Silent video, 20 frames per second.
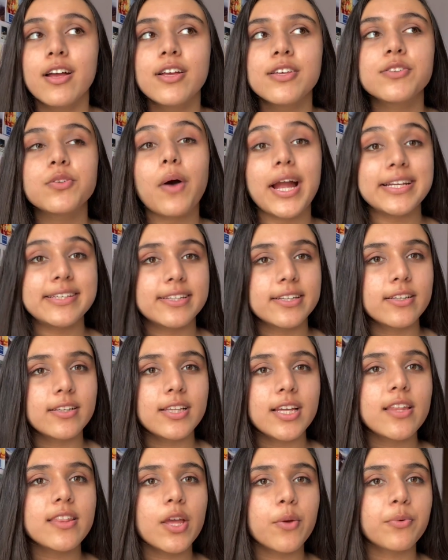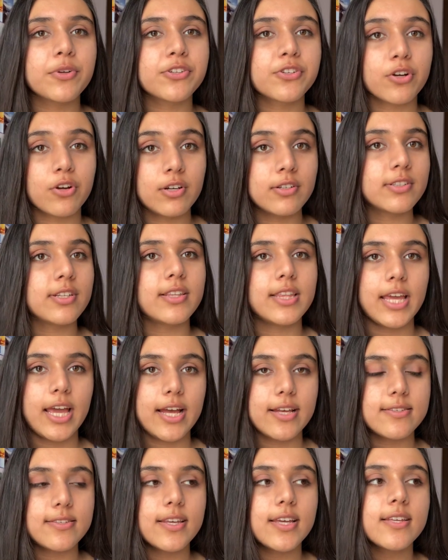So ideally, they would turn to the
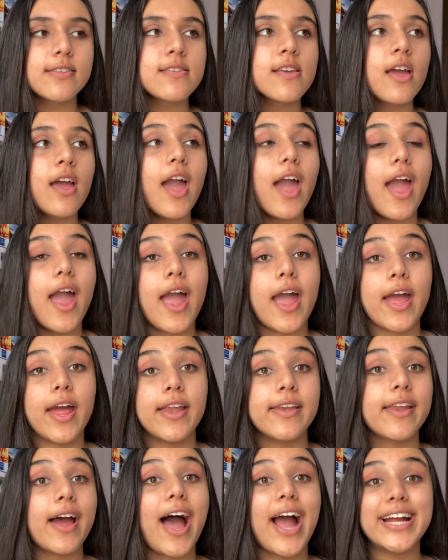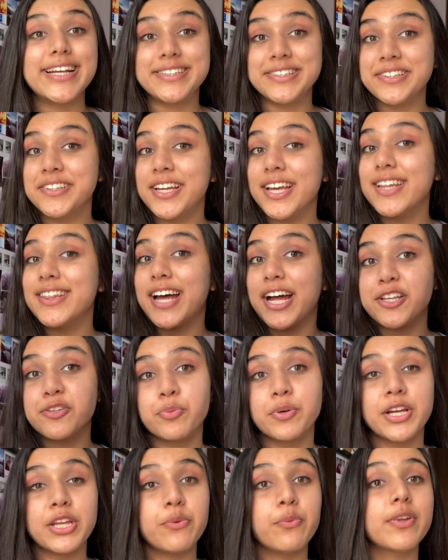essays, and ideally, that's
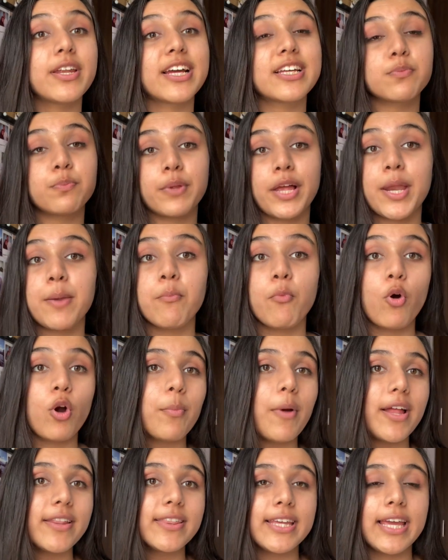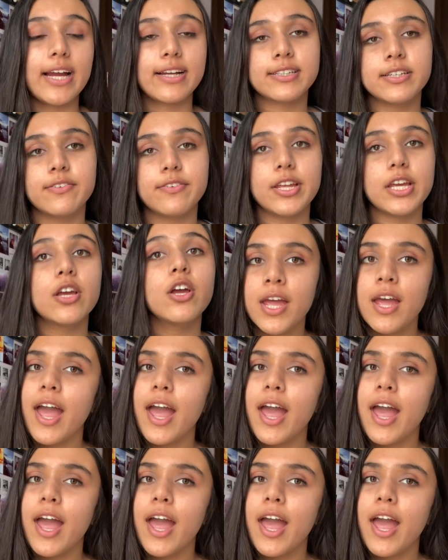where you would explain more about the activity.